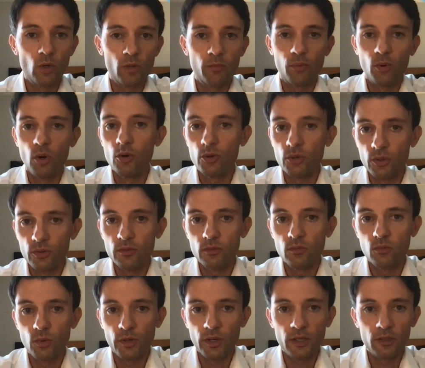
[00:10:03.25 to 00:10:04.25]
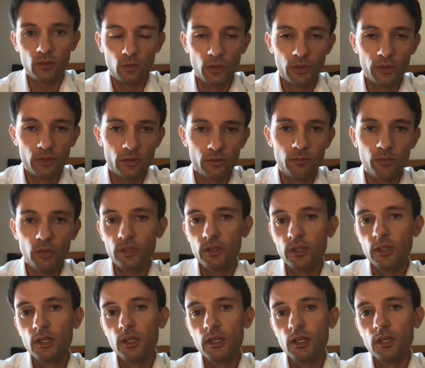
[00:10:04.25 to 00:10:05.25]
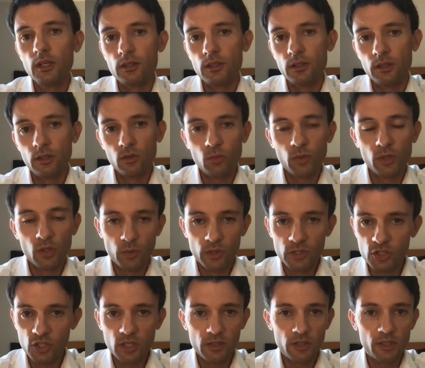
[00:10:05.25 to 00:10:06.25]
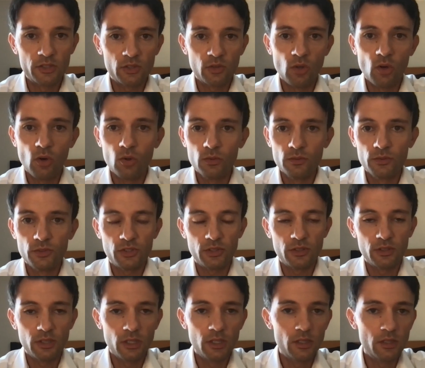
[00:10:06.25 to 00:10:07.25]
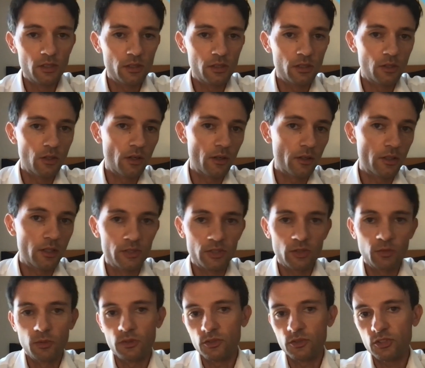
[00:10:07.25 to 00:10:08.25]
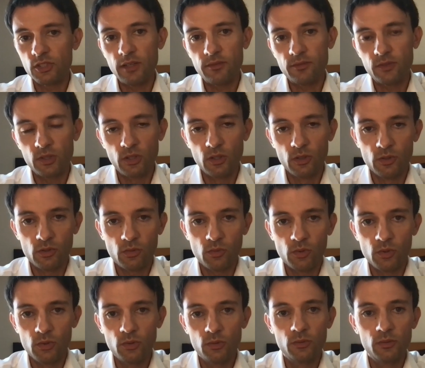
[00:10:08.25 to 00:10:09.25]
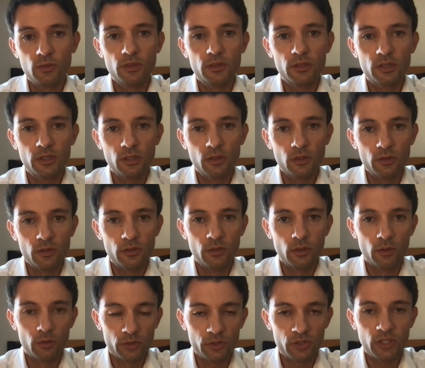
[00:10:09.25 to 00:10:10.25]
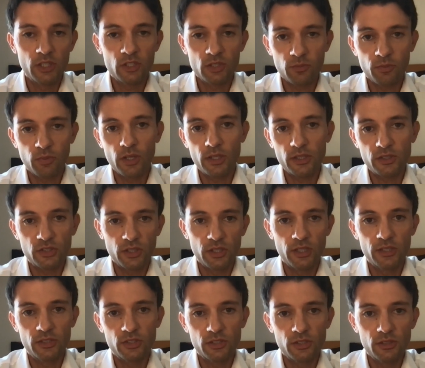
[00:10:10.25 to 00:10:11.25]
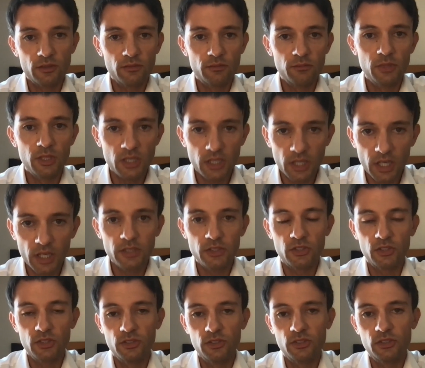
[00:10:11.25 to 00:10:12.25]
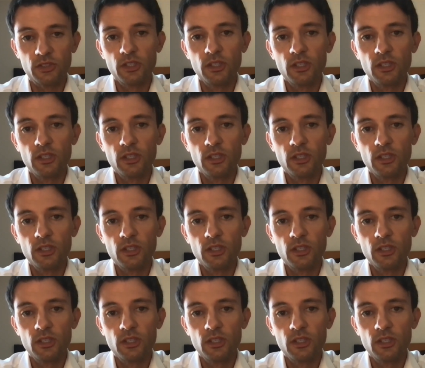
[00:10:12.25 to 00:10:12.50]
a broker. We're not a lender, but we originate these loans, and then our customers have to go through the notarization process in many cases,